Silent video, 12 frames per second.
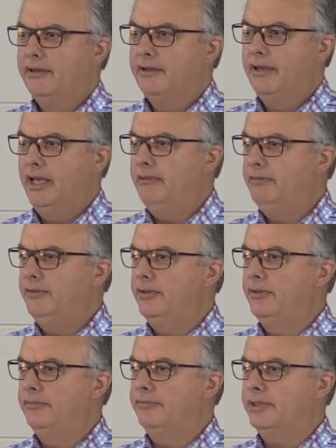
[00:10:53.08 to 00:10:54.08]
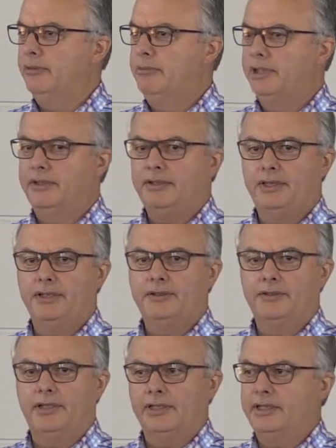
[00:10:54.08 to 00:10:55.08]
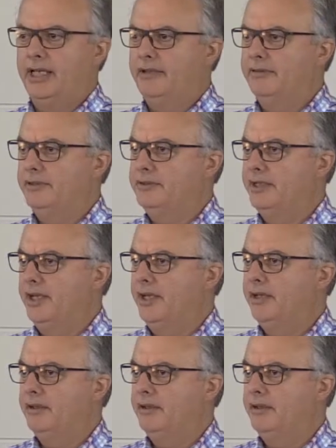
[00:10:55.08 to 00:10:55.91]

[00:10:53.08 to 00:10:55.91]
How many of you have committed things like David has done?